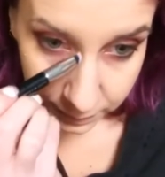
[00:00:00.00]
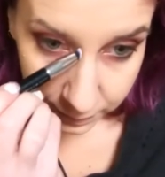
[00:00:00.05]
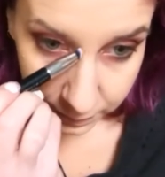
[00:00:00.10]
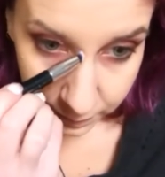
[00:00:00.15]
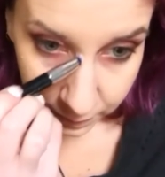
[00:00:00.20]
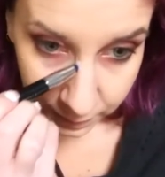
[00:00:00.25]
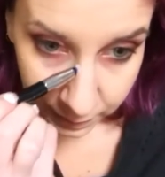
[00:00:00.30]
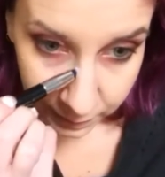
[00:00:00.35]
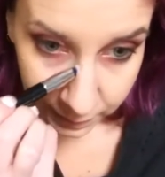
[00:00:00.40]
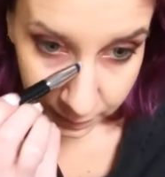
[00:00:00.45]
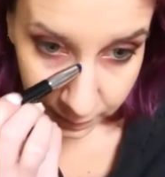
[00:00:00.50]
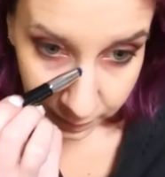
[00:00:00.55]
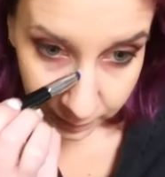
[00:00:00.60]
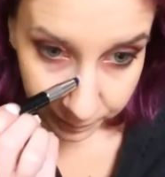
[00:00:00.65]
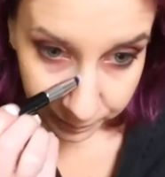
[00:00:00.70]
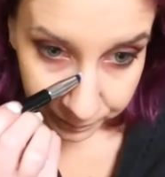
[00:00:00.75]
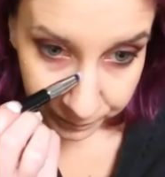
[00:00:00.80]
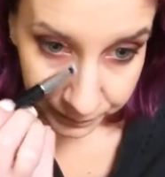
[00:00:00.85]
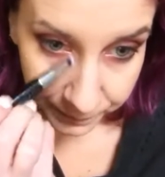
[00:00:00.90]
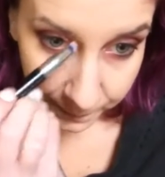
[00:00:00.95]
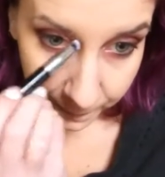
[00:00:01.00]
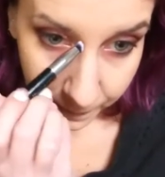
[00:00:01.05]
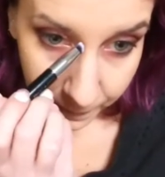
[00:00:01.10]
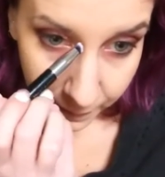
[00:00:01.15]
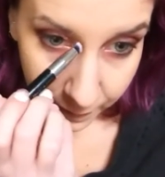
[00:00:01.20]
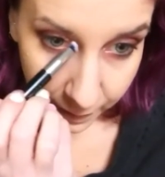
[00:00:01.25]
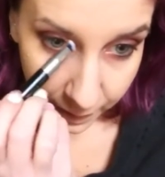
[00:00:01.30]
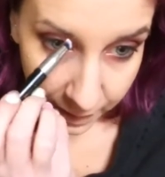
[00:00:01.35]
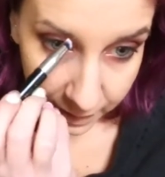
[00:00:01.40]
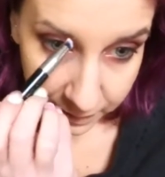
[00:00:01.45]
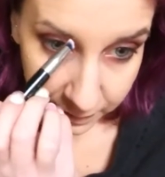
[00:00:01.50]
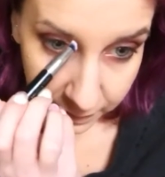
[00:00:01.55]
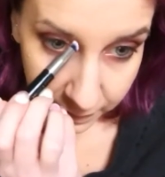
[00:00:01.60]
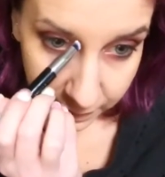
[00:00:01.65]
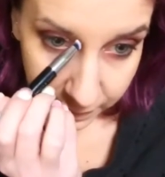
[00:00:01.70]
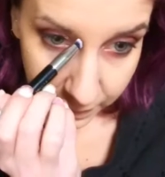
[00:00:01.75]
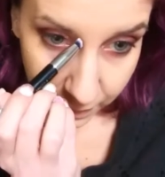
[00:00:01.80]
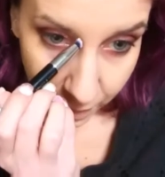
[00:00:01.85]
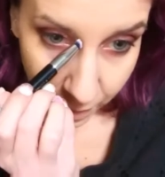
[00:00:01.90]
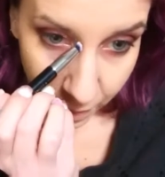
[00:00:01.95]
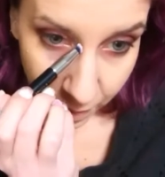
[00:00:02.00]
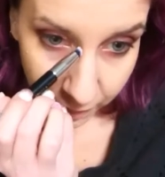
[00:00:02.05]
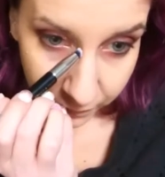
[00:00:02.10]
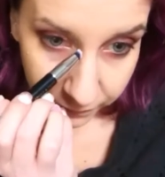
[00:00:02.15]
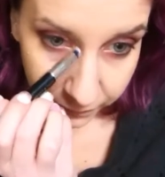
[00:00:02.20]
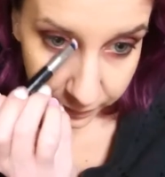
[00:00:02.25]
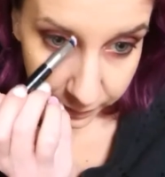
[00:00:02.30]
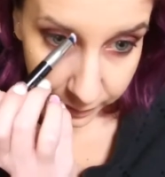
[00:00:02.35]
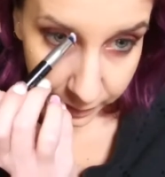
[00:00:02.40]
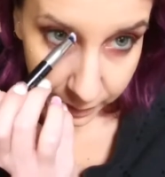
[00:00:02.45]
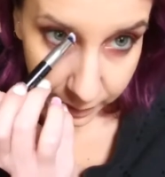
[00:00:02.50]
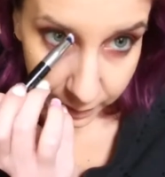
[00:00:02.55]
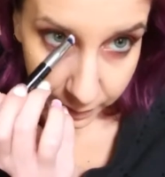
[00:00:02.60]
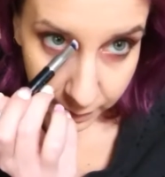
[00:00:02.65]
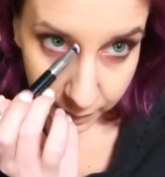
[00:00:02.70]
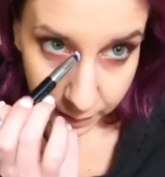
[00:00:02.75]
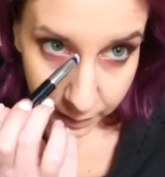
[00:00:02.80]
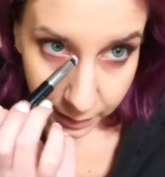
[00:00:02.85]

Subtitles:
Start it up kind of like off the